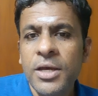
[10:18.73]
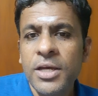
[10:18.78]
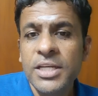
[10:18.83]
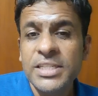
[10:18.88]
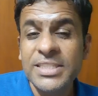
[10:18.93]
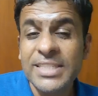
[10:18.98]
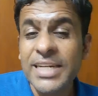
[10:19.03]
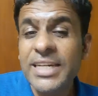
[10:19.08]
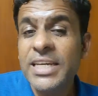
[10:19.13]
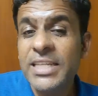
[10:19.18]

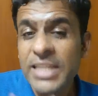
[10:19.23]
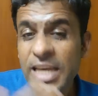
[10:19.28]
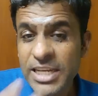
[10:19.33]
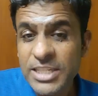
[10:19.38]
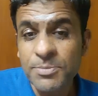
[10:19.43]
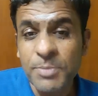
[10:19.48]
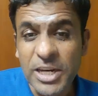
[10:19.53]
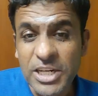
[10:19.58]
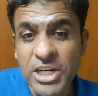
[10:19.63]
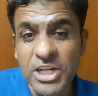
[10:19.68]
setting the
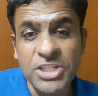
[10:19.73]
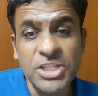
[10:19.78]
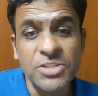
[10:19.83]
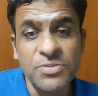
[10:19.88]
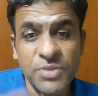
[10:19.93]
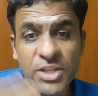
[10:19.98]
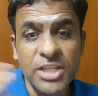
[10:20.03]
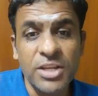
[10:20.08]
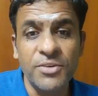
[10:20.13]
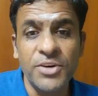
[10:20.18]
expectations
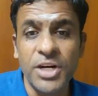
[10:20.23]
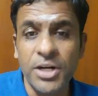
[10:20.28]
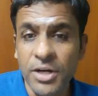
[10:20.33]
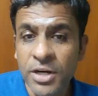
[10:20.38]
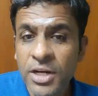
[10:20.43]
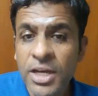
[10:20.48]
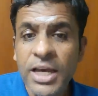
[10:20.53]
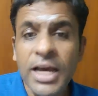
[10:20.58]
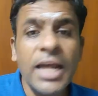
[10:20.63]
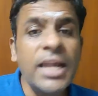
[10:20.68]
with our
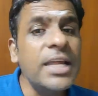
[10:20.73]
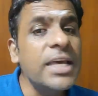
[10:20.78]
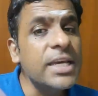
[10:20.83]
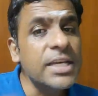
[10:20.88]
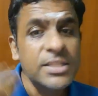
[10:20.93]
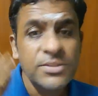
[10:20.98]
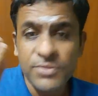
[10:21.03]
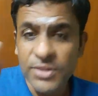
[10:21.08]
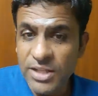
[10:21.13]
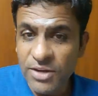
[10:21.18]

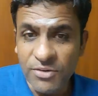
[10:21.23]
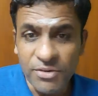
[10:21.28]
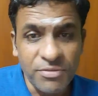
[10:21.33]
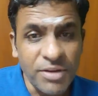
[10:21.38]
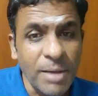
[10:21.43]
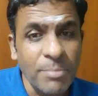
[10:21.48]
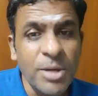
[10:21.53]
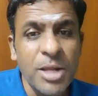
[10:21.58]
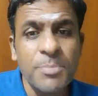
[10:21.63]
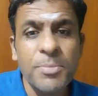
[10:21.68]
colleagues, with our
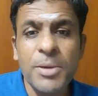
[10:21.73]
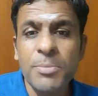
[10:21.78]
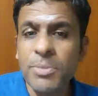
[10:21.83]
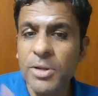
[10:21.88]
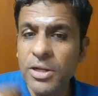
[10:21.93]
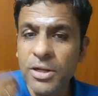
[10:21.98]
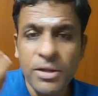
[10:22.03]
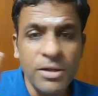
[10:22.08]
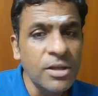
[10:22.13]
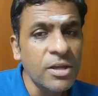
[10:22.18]
family
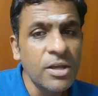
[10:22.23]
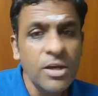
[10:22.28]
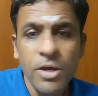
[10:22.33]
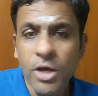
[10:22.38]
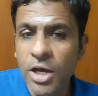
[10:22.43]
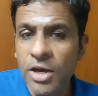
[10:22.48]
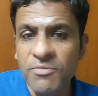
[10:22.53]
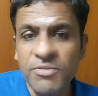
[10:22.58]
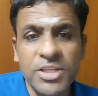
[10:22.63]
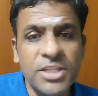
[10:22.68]
people,
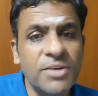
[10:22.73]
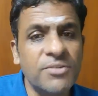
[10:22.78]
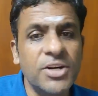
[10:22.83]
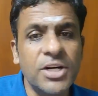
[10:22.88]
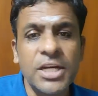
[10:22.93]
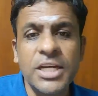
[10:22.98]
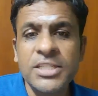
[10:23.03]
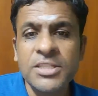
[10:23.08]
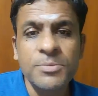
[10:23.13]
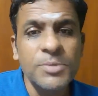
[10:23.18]
with our
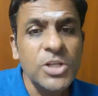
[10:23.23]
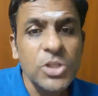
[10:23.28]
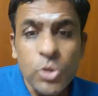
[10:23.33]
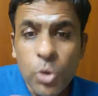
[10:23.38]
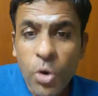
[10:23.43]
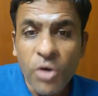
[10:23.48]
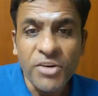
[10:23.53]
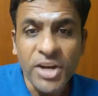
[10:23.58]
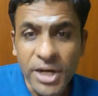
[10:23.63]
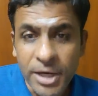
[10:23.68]
customers,
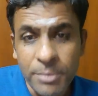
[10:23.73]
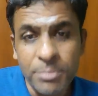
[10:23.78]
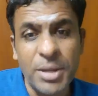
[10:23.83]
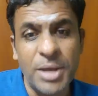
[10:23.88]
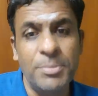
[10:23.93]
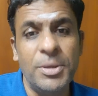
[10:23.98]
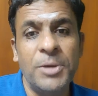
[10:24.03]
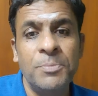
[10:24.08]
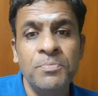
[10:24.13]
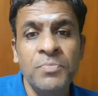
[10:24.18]
whoever it may
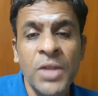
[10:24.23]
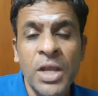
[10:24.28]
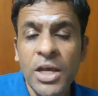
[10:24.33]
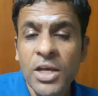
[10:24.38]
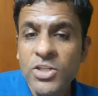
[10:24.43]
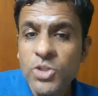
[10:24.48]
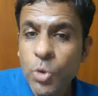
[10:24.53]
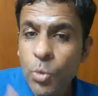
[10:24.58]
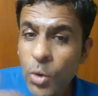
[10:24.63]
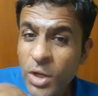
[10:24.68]
be.
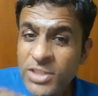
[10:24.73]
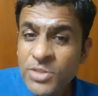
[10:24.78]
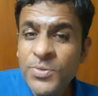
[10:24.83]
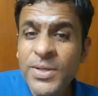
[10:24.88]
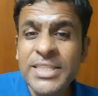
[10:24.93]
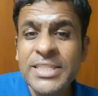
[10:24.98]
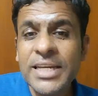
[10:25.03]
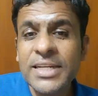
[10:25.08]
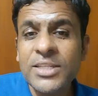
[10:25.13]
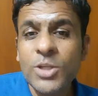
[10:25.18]
So once we
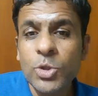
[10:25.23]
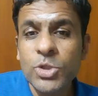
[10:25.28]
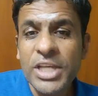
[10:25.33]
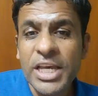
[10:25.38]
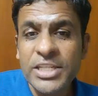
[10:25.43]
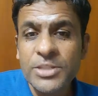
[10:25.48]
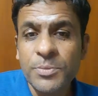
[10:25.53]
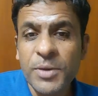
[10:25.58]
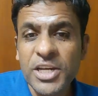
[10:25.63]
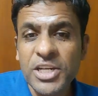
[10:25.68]
set those
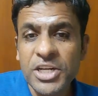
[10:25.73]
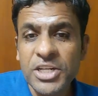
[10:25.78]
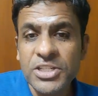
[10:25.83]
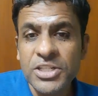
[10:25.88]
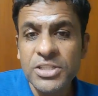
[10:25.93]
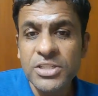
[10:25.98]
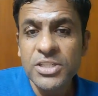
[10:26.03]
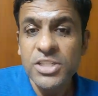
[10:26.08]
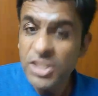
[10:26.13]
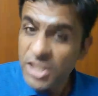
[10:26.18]

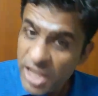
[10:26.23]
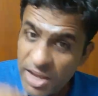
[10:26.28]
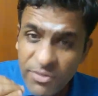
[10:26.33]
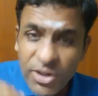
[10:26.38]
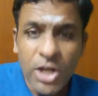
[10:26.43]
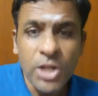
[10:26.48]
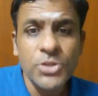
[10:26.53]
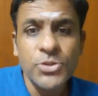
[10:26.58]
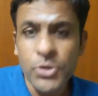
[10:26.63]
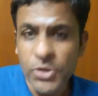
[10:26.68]
expectations, they
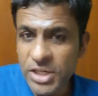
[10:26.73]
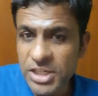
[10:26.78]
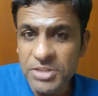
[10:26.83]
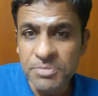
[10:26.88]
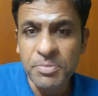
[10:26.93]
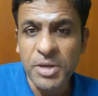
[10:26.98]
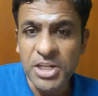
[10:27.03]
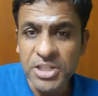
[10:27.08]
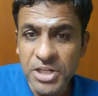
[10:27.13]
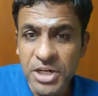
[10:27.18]
will also
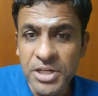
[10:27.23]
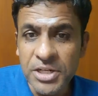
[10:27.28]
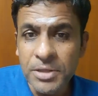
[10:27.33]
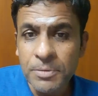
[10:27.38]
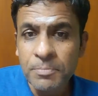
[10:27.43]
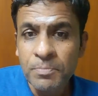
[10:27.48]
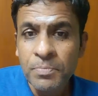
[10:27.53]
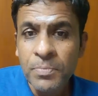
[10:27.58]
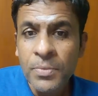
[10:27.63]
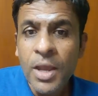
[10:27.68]
respect it.
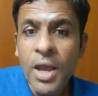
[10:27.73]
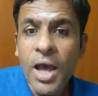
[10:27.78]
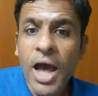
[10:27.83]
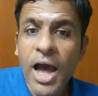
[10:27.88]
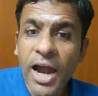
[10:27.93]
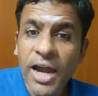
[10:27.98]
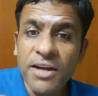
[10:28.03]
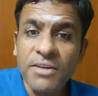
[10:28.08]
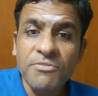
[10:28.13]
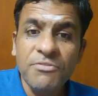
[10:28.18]

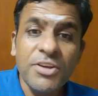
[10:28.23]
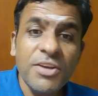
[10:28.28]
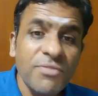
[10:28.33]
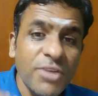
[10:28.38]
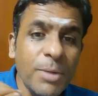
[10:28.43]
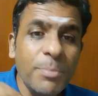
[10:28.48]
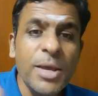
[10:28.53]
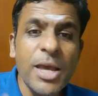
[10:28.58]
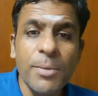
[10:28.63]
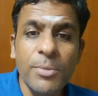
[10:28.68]
And we
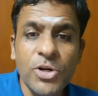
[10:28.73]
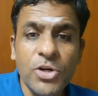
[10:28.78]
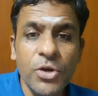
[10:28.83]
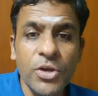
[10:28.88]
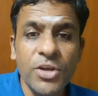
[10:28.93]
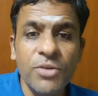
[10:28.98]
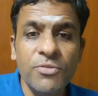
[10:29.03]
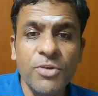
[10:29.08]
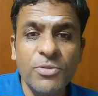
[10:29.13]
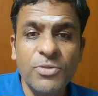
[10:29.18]
will be able to
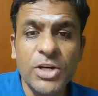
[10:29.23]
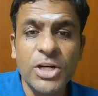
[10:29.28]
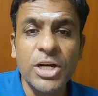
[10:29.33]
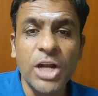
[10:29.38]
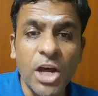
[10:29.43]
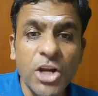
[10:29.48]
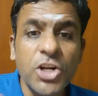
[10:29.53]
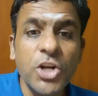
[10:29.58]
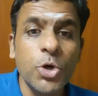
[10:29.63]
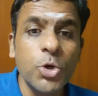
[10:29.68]
give our
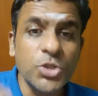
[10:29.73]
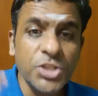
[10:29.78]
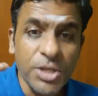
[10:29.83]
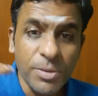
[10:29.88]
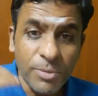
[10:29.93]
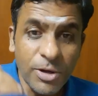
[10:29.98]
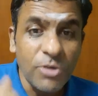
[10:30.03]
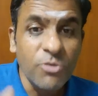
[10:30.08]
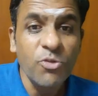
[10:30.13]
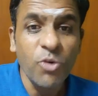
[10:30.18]

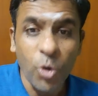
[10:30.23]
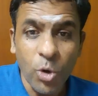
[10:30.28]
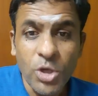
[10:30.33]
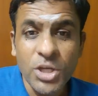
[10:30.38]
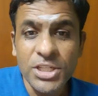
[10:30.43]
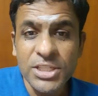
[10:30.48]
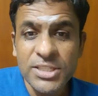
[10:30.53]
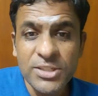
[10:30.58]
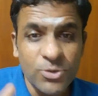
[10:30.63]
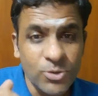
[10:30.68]
non-negotiable
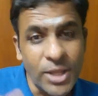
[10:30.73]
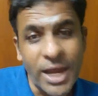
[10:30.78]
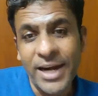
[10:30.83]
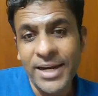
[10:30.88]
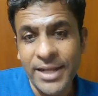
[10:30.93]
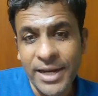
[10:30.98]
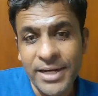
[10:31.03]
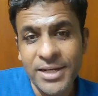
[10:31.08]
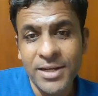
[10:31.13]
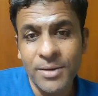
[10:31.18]
focus to
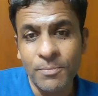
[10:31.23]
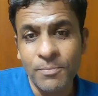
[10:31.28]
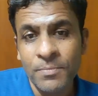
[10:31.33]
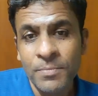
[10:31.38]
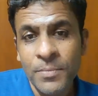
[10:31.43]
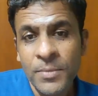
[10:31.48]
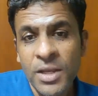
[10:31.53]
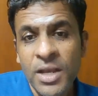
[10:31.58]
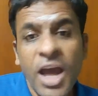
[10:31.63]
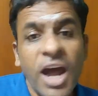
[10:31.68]
that item.
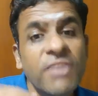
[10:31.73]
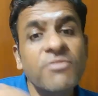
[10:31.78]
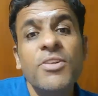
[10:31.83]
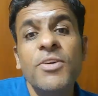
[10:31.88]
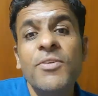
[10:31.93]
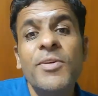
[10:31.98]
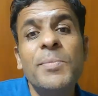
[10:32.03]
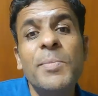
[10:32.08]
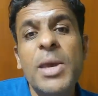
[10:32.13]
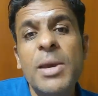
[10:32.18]
And we
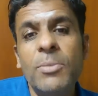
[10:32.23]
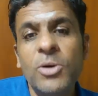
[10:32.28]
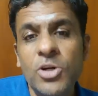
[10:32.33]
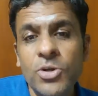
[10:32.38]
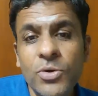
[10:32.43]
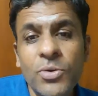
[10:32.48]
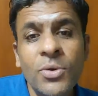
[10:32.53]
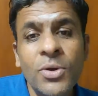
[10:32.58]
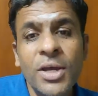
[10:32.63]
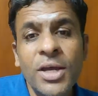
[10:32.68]
will be able
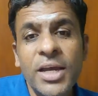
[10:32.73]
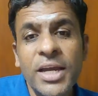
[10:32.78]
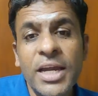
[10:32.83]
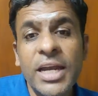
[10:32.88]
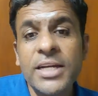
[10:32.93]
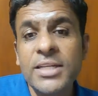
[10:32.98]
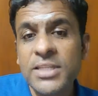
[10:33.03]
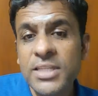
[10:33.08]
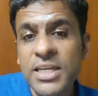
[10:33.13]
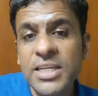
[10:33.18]
to
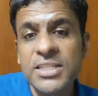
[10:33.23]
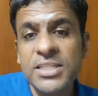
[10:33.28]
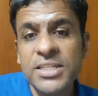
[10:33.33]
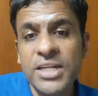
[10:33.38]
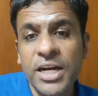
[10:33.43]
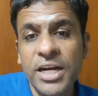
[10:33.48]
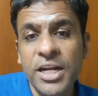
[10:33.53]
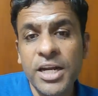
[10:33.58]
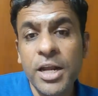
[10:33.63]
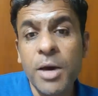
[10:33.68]
get things
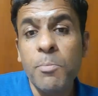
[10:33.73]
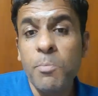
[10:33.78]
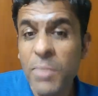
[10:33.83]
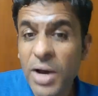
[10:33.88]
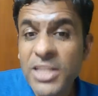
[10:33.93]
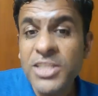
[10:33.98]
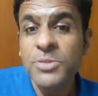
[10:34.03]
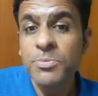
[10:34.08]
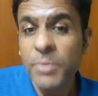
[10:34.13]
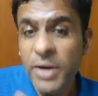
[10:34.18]
done in a
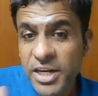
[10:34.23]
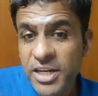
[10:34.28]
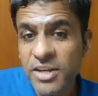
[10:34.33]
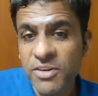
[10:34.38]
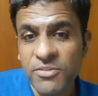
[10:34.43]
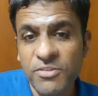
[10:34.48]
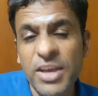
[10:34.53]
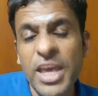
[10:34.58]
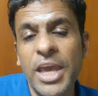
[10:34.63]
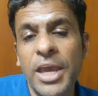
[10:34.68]
much better
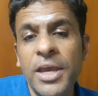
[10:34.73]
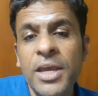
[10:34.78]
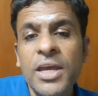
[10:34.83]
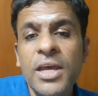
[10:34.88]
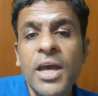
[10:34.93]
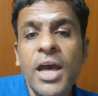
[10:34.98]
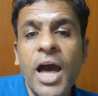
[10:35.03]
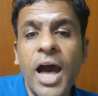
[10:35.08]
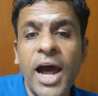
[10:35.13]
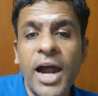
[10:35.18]
way.
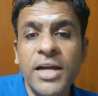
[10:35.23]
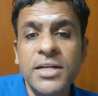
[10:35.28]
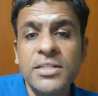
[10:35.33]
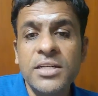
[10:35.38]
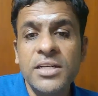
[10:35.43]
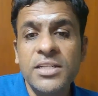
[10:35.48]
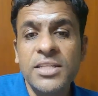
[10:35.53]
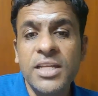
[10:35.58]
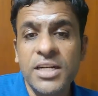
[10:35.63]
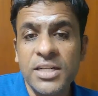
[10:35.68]

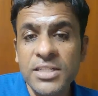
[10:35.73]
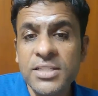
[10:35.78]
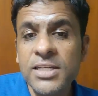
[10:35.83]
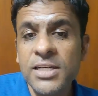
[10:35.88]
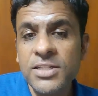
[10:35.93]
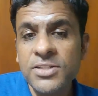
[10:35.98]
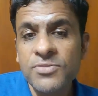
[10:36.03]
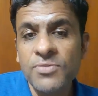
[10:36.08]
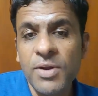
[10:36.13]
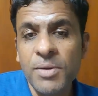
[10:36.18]
And the
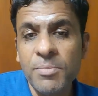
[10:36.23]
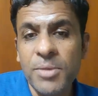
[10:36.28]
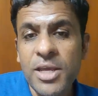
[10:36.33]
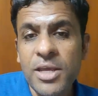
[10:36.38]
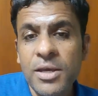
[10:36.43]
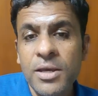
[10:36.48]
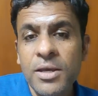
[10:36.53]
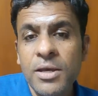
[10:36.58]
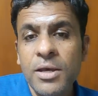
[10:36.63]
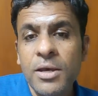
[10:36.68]
results will
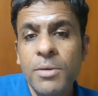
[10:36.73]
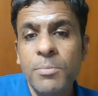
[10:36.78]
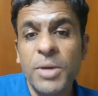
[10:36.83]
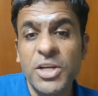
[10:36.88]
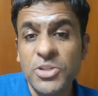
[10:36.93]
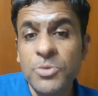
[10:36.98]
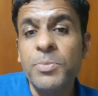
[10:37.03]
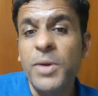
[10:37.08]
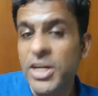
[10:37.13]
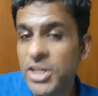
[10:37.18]
be
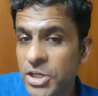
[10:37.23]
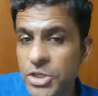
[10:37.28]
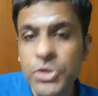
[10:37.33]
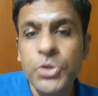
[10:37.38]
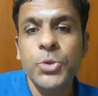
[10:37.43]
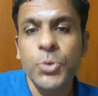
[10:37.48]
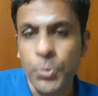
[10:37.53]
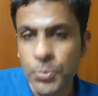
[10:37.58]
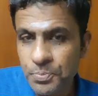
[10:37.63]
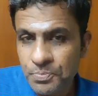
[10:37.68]
much better
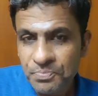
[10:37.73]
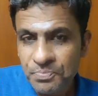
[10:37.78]
too.